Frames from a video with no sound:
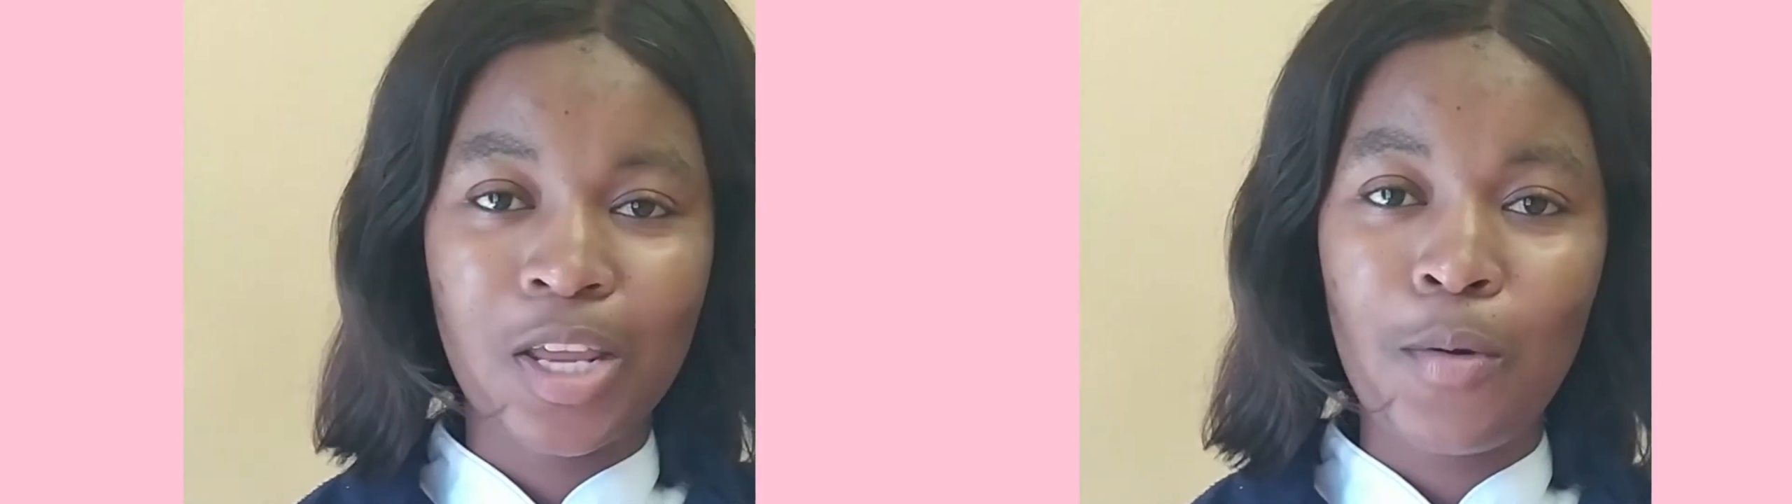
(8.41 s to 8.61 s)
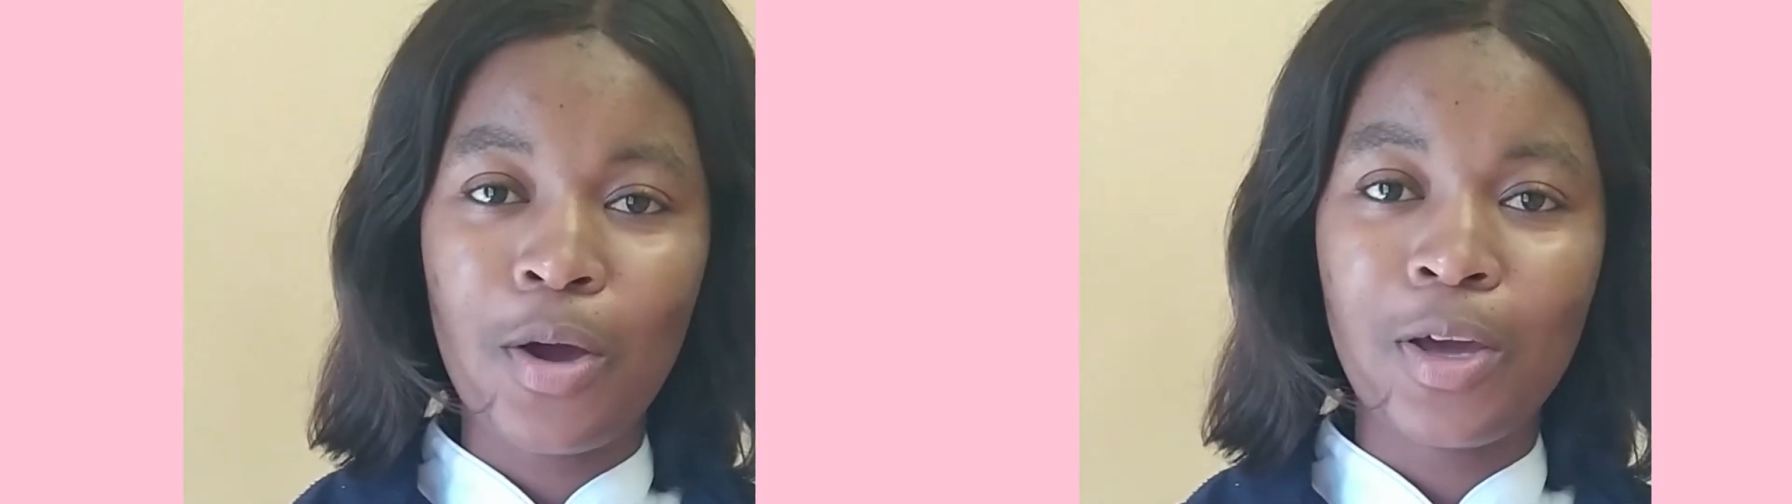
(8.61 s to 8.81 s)

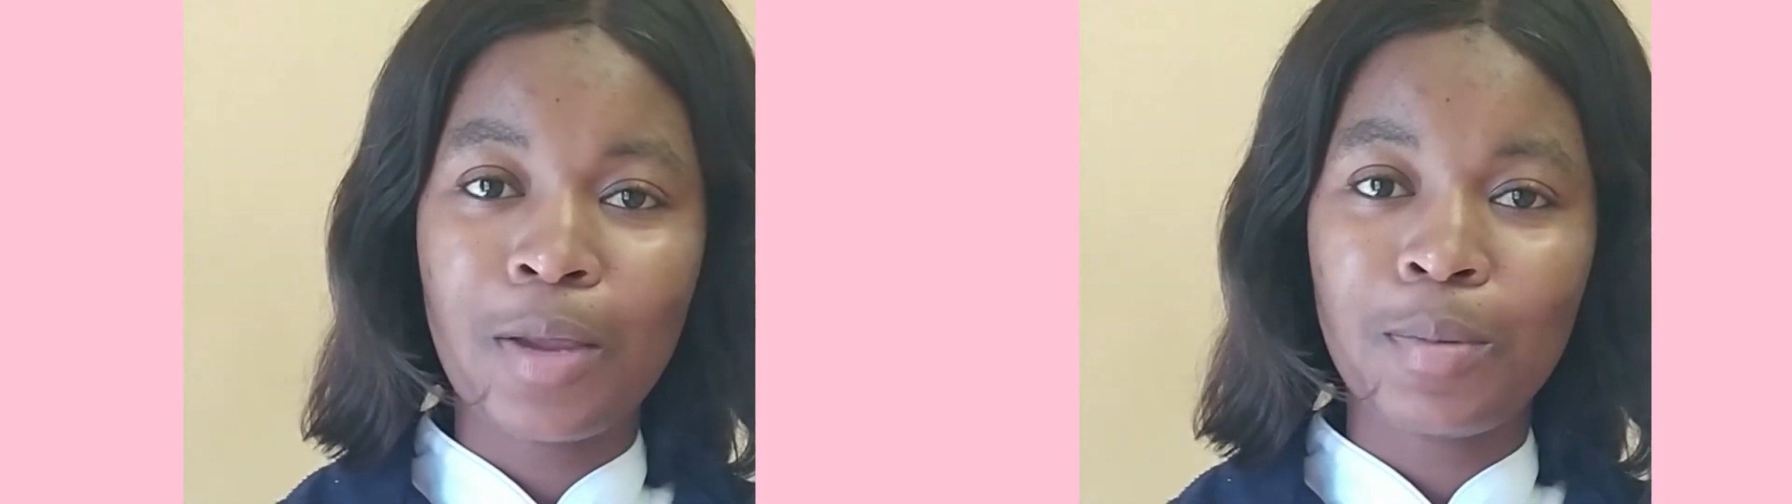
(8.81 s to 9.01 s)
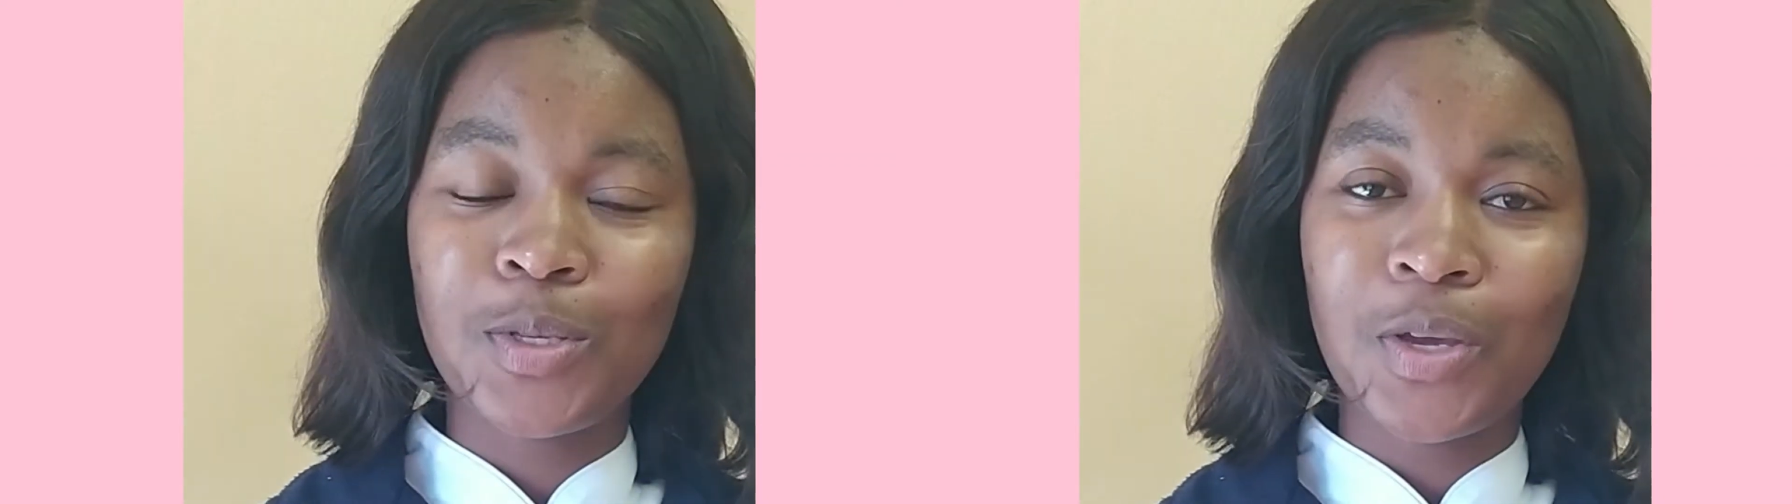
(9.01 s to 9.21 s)
Today we're
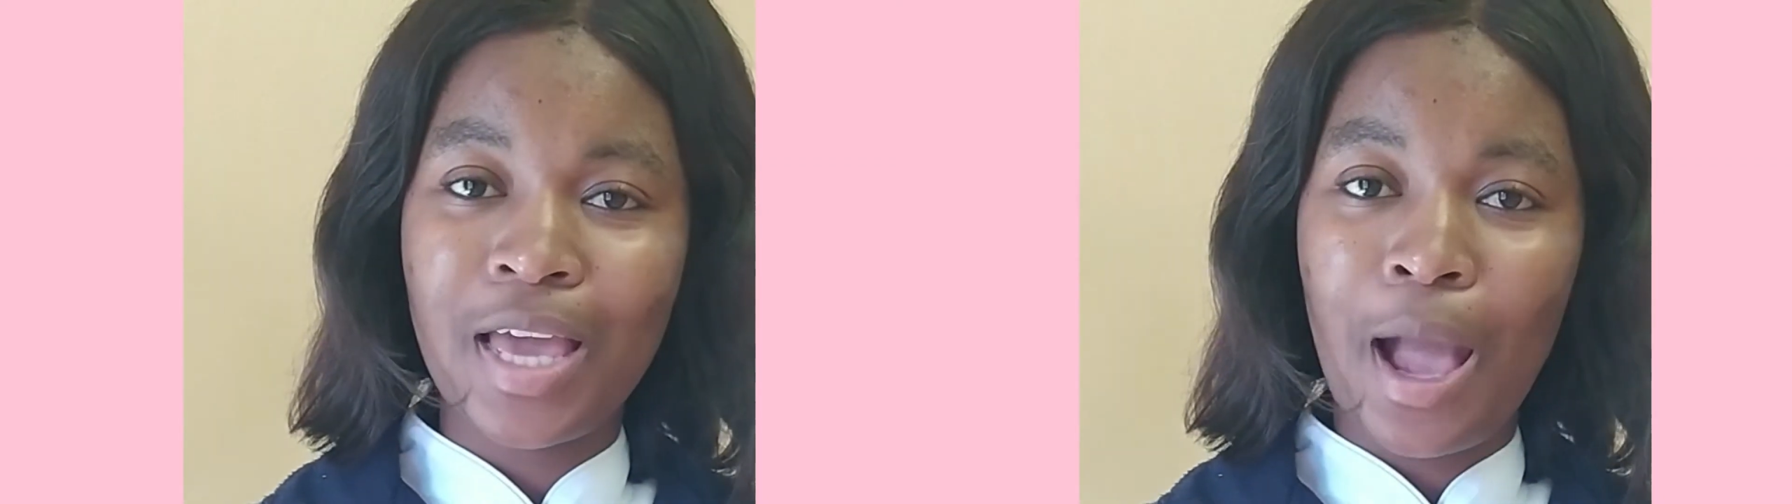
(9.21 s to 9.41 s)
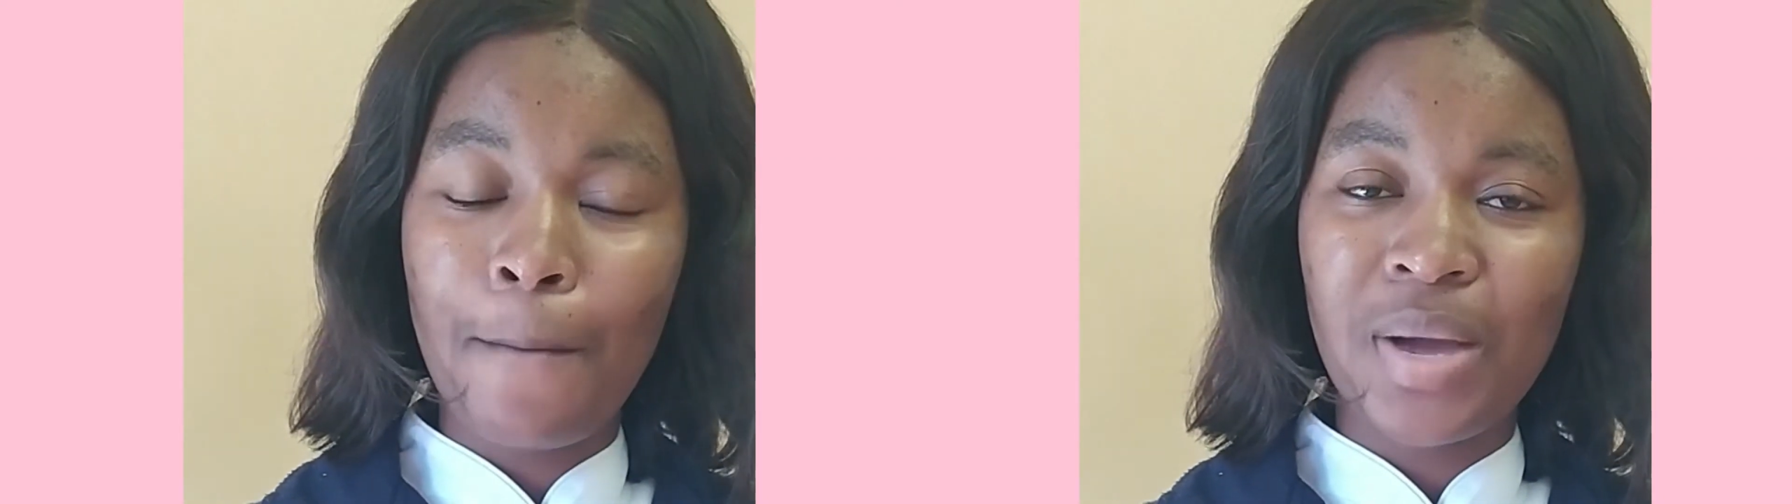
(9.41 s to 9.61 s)
going to be
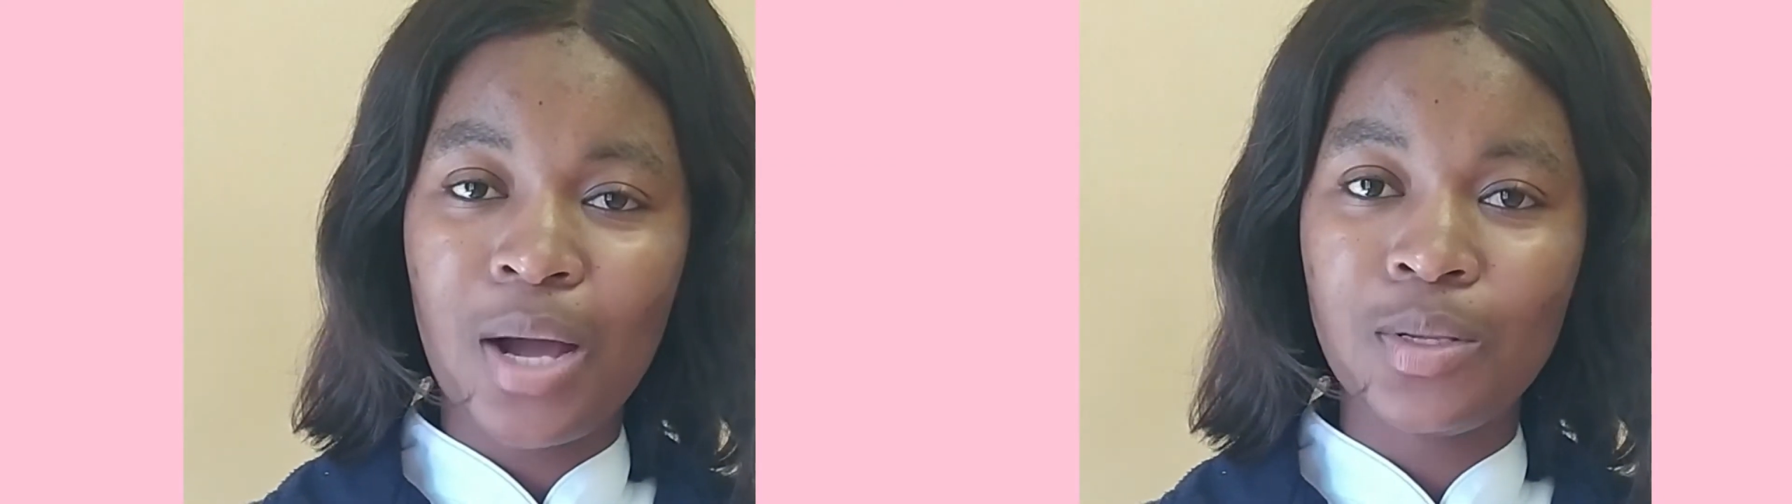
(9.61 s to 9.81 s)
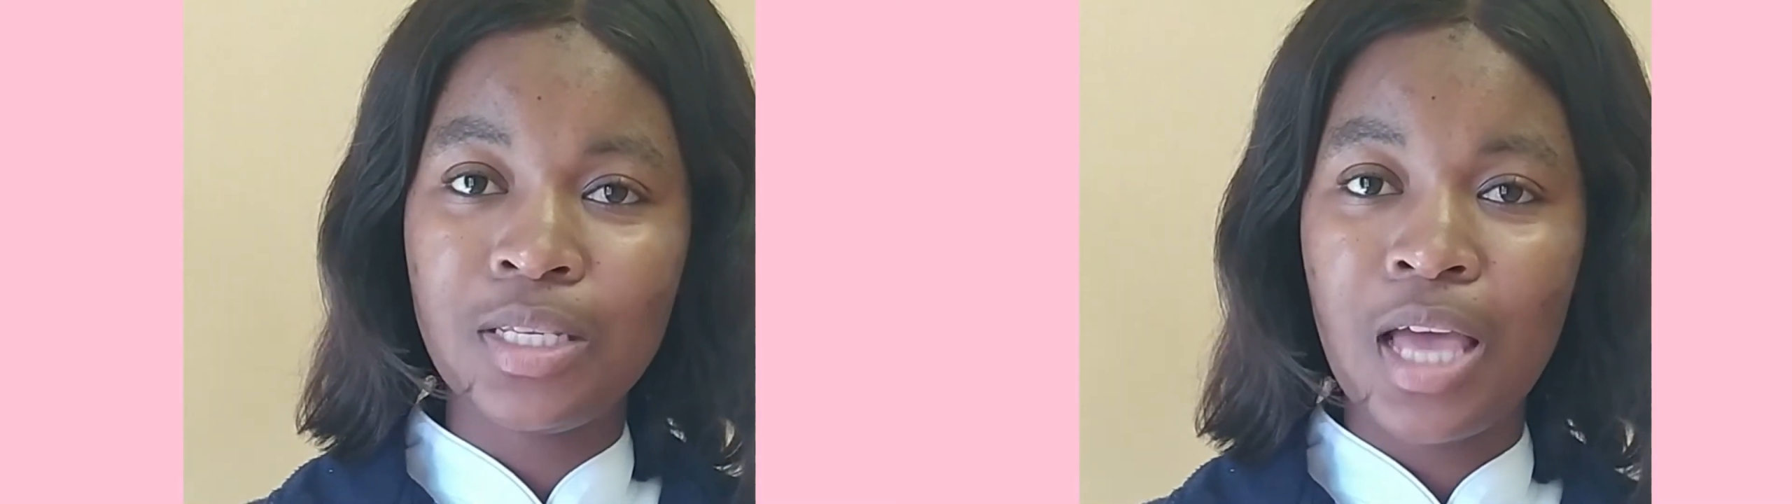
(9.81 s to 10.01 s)
talking
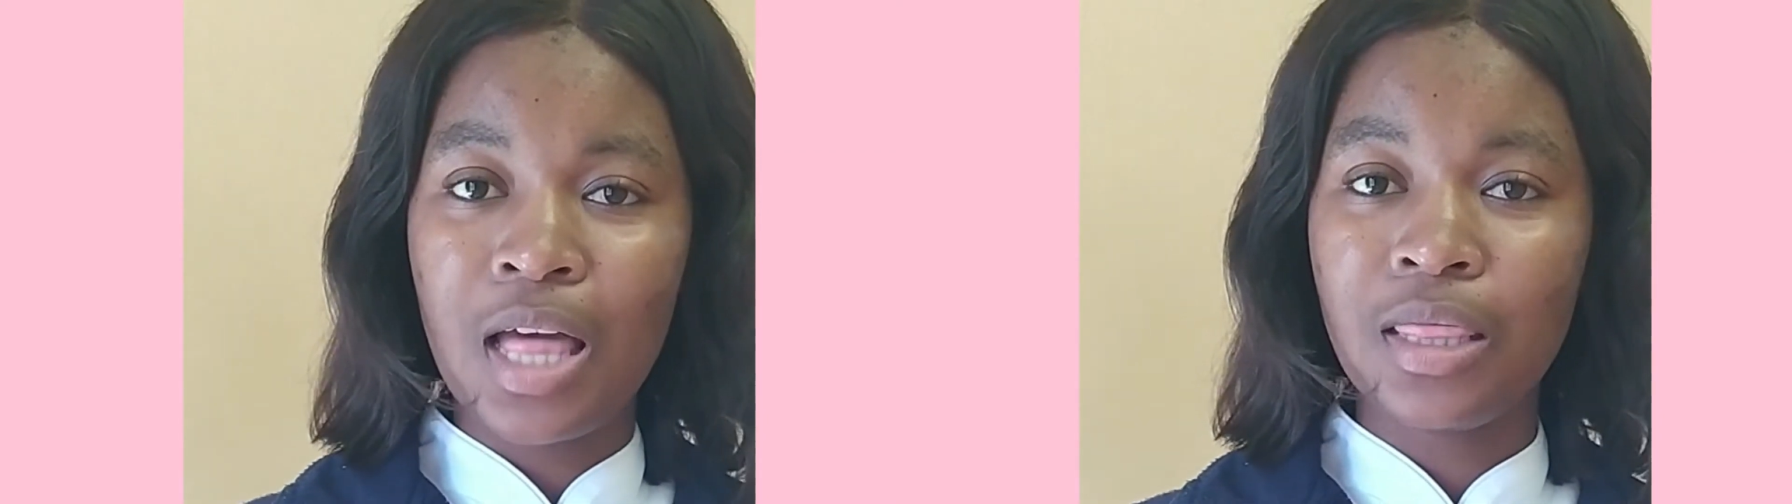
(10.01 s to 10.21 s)
about